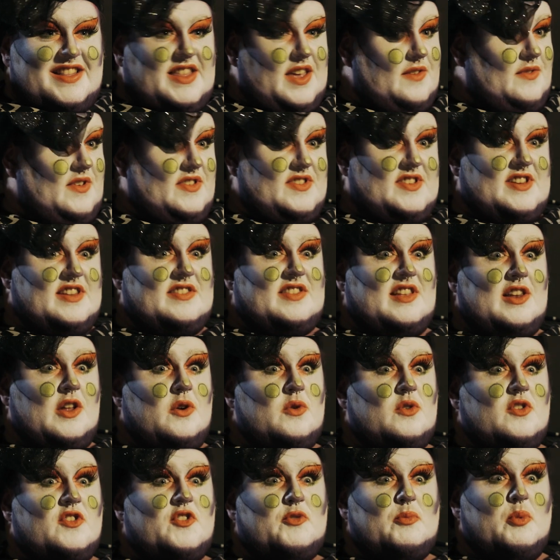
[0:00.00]
They visited the
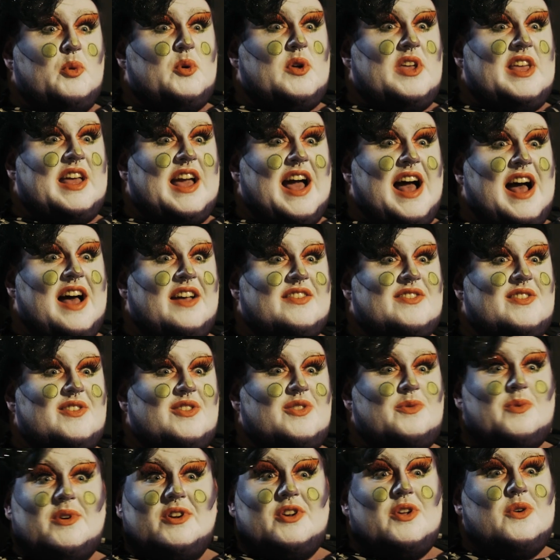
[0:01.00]
local spooky
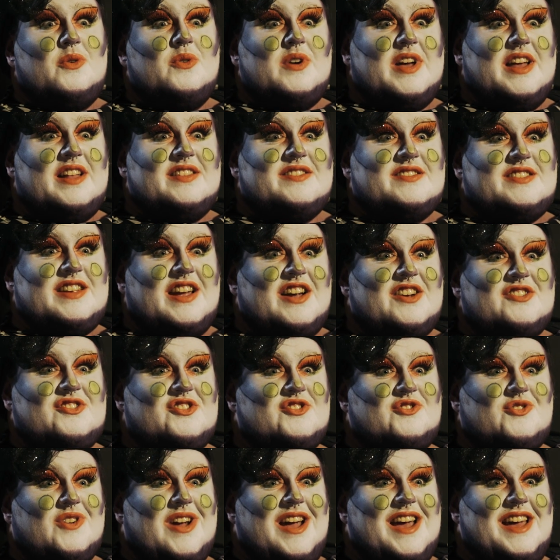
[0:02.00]
castle where no kids dared
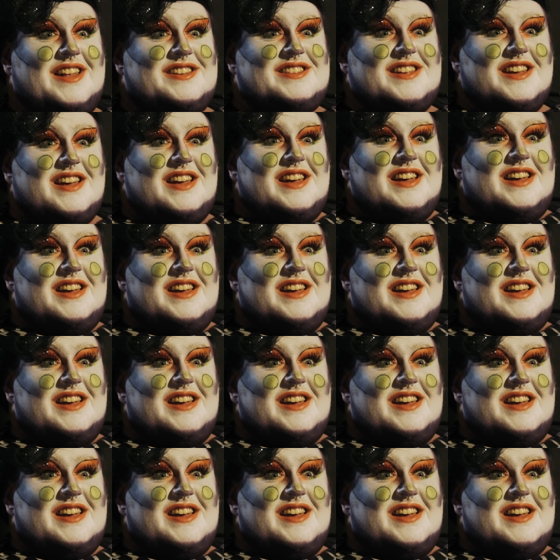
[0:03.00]
to tread.